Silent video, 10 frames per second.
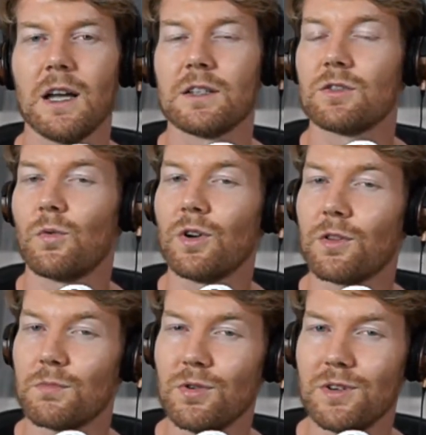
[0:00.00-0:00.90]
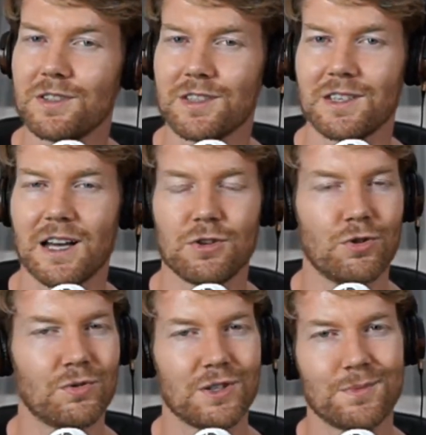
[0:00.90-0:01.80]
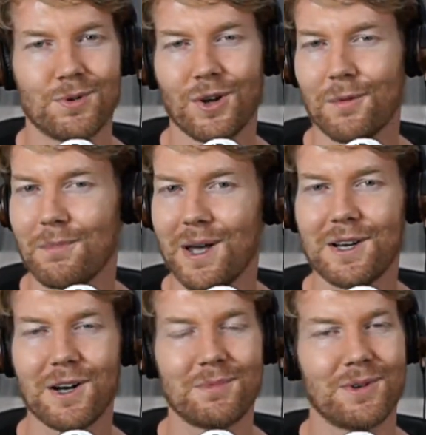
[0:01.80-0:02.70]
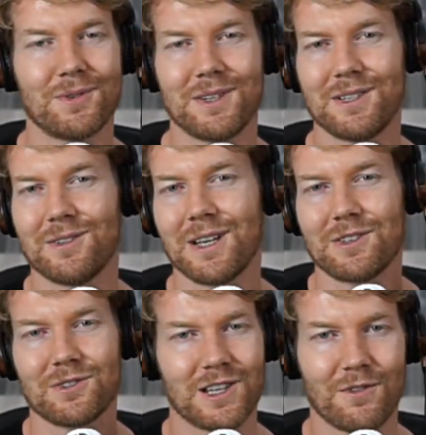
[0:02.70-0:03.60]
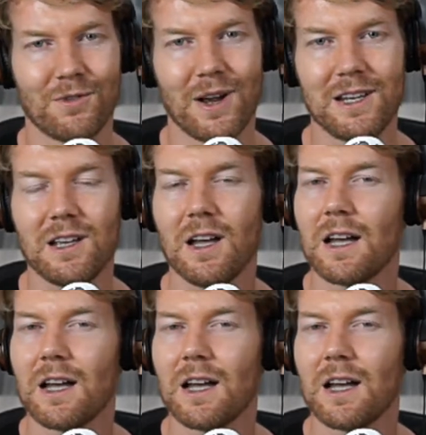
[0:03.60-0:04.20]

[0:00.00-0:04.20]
And so one of the beauties is that you don't need to put on makeup. You don't need to get yourself ready.